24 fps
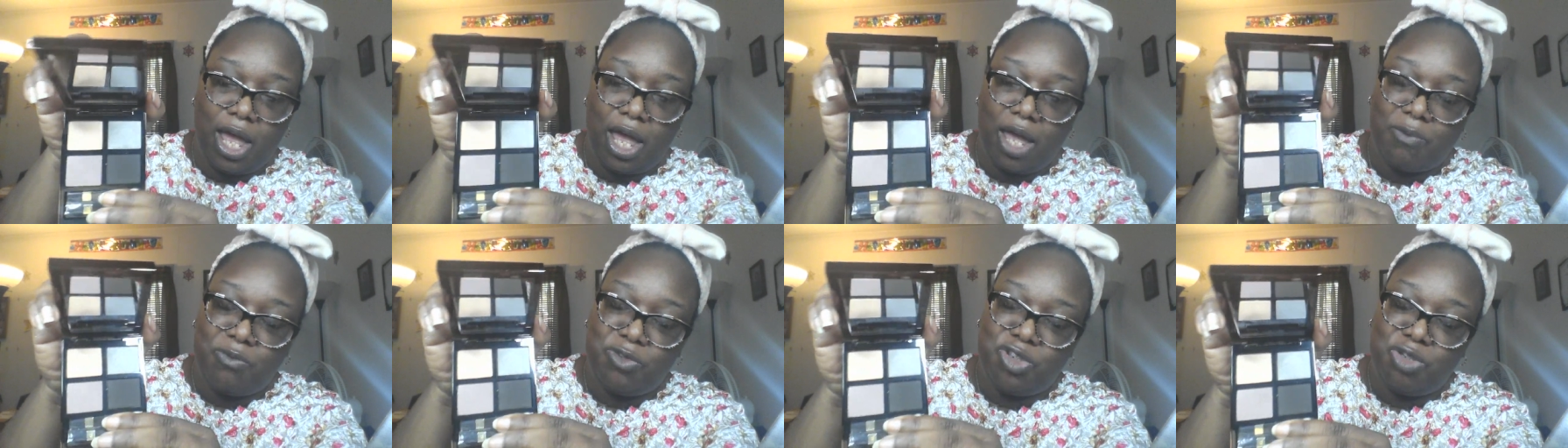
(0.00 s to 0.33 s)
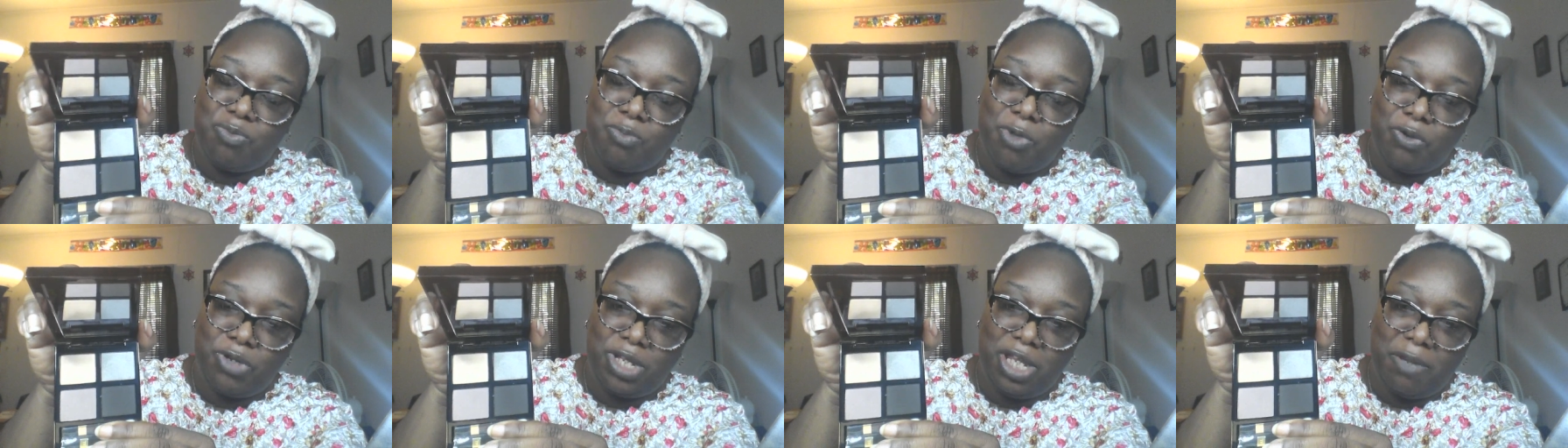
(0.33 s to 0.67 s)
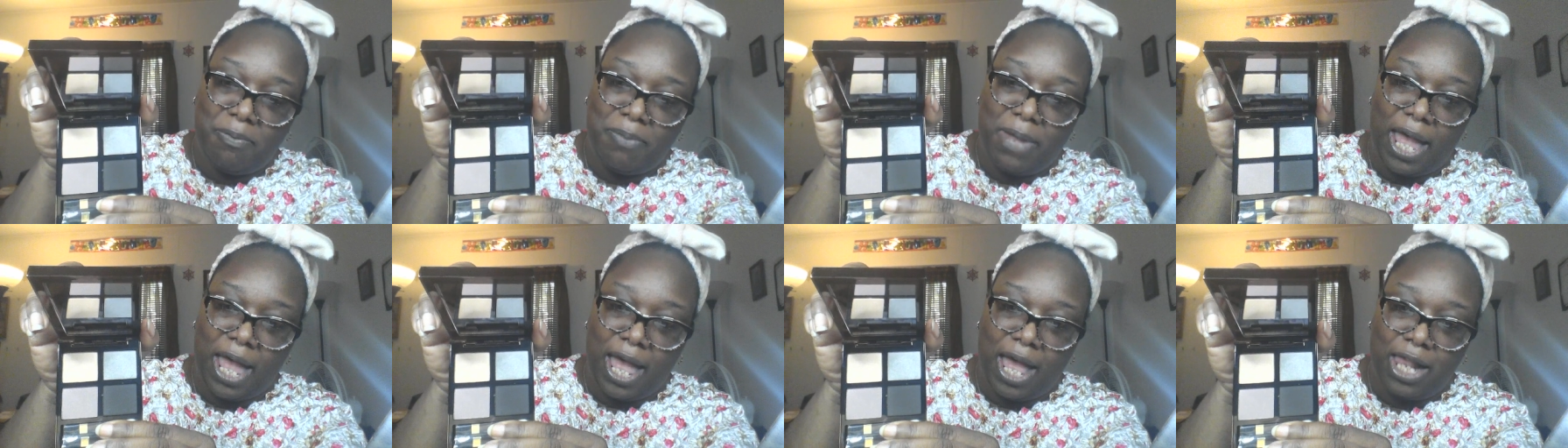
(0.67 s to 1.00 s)
smoky
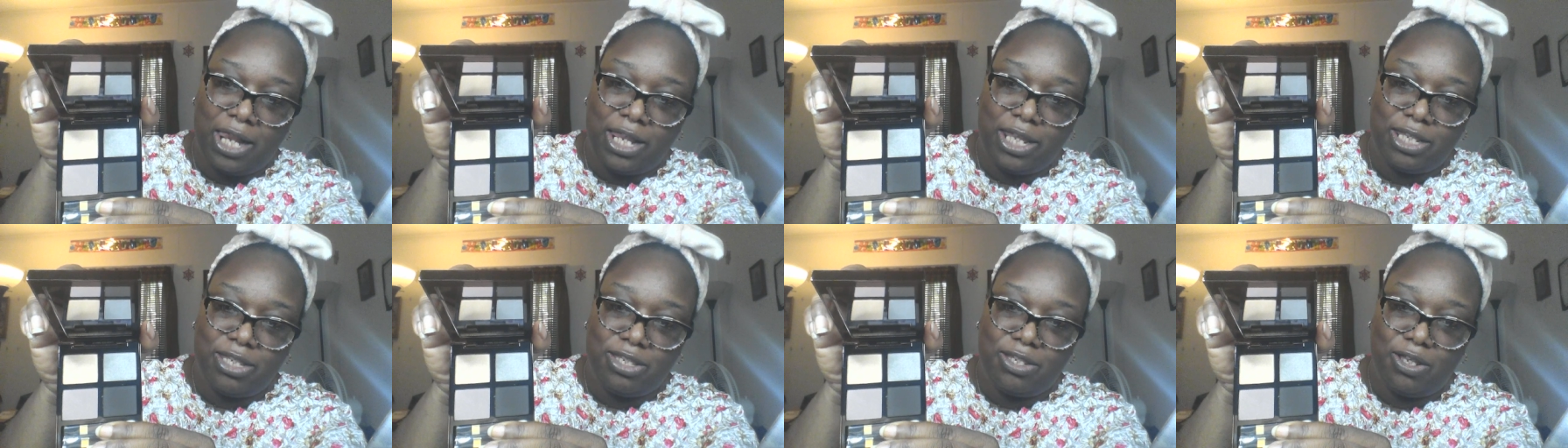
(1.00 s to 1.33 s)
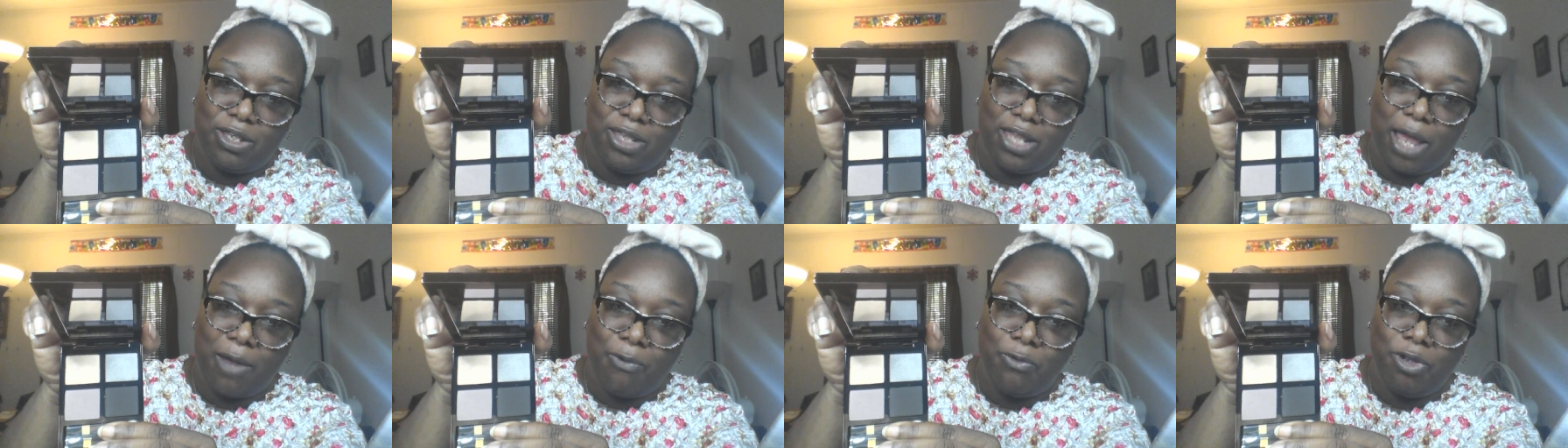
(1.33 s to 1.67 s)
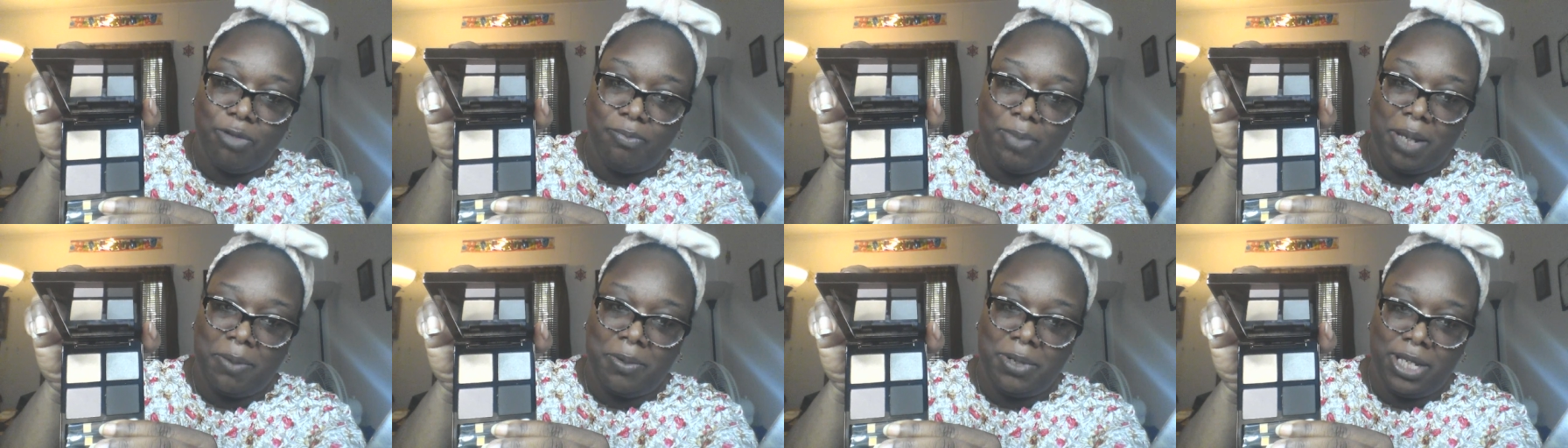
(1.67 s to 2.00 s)
palette, so that I will
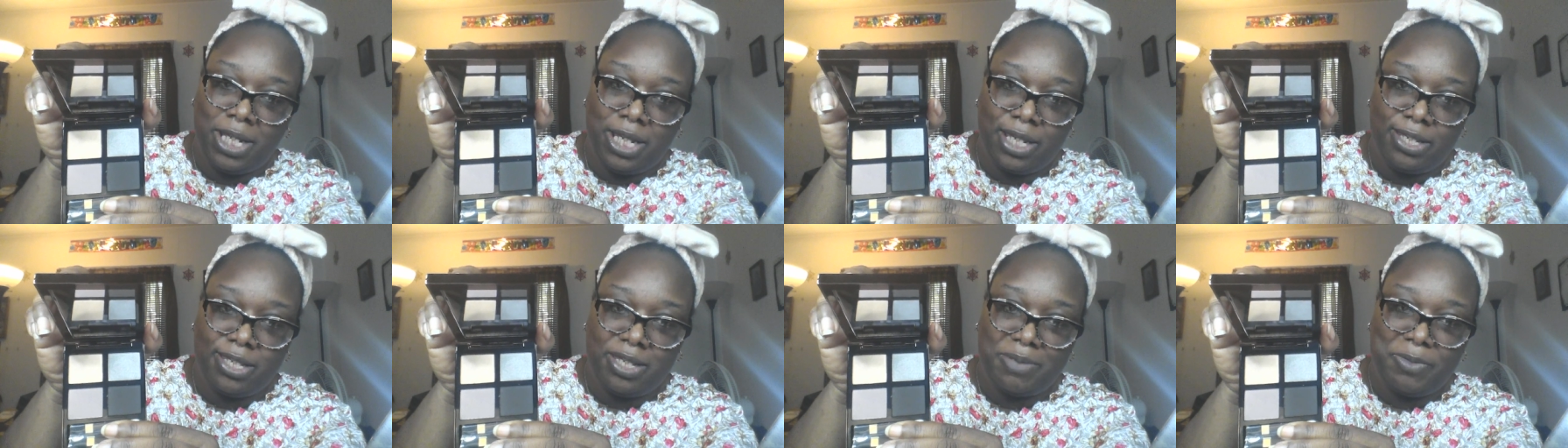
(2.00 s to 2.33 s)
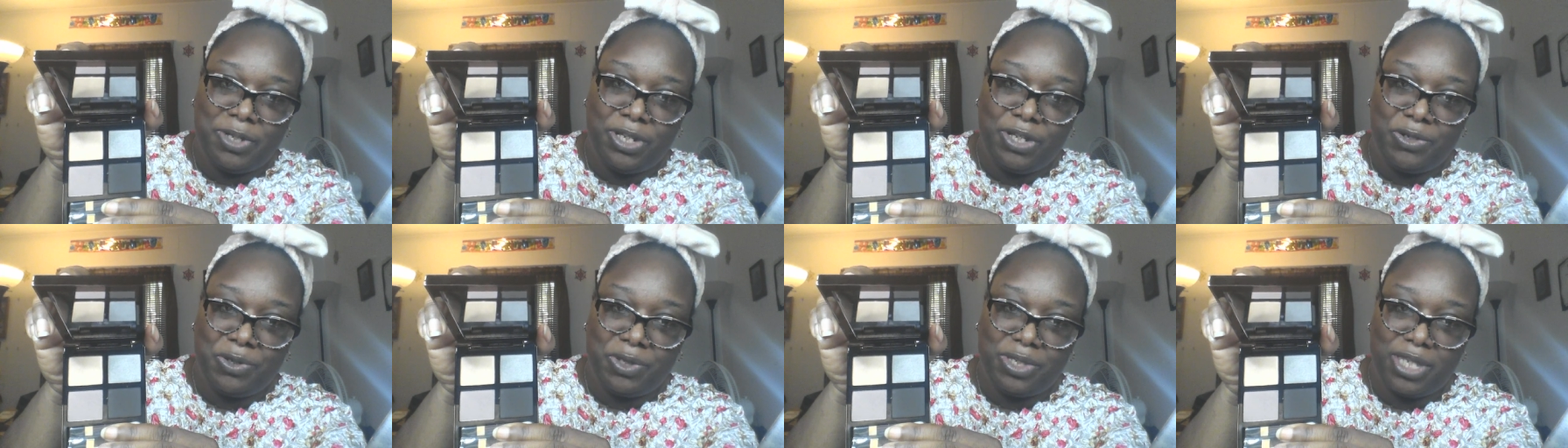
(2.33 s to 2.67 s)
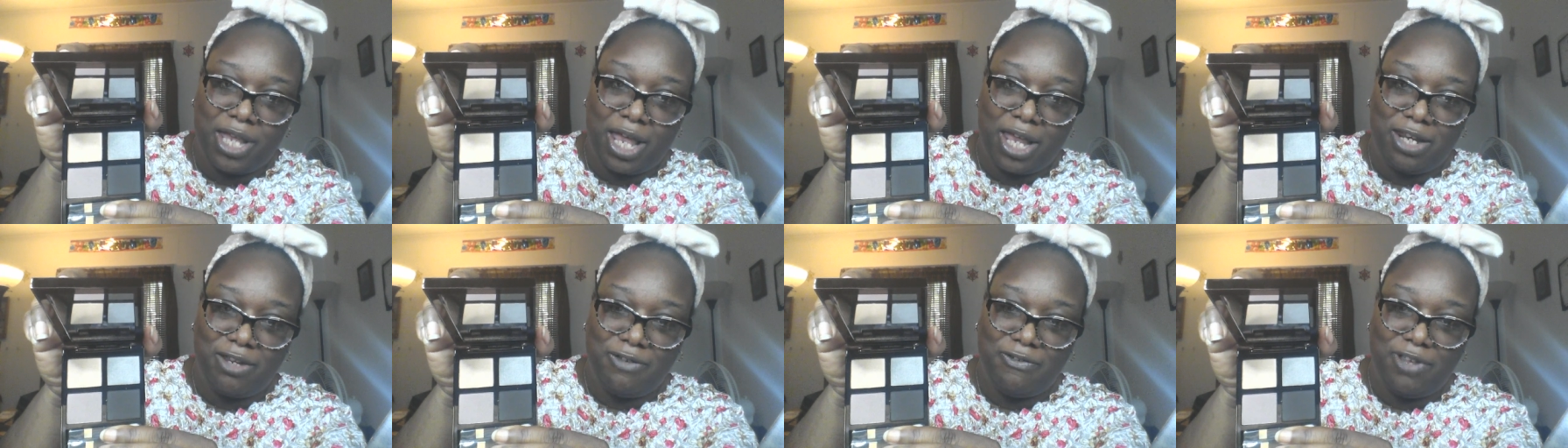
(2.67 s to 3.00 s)
be able to get some use
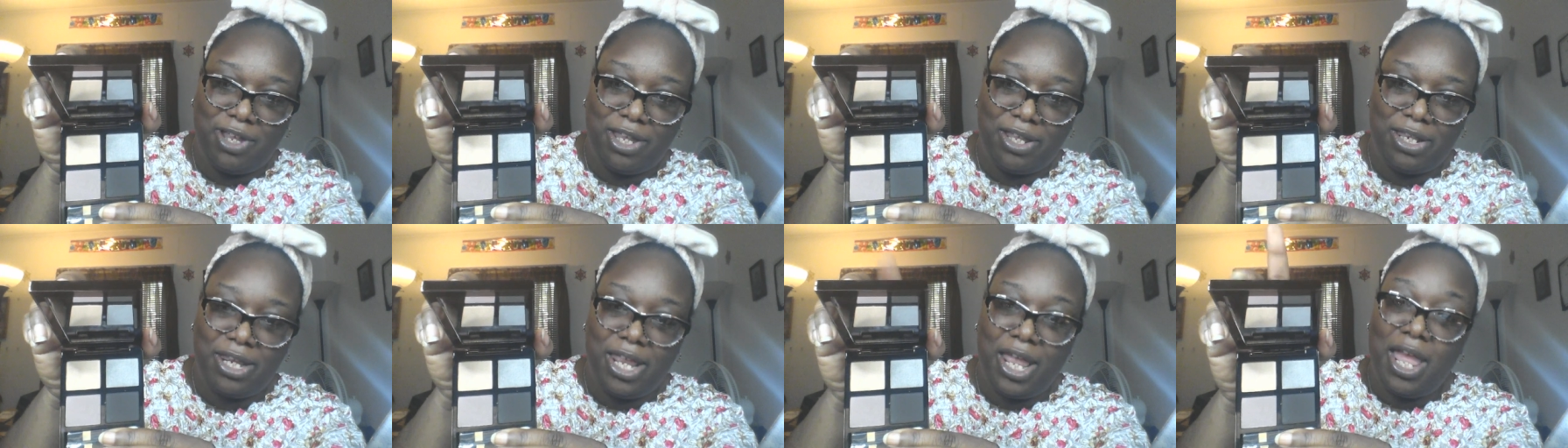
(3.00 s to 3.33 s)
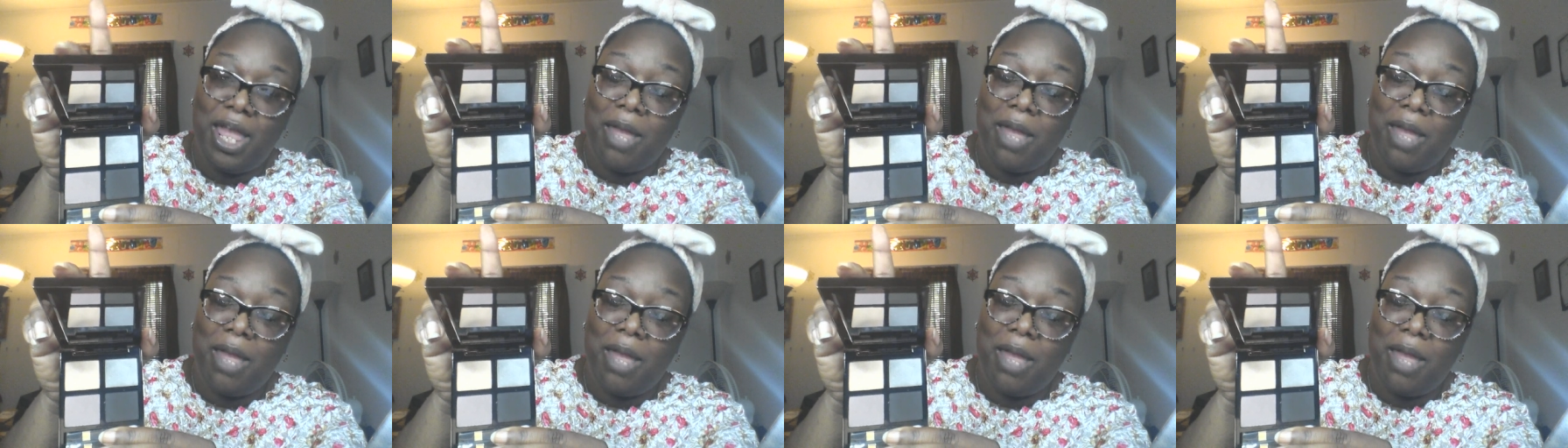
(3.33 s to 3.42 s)
out of it.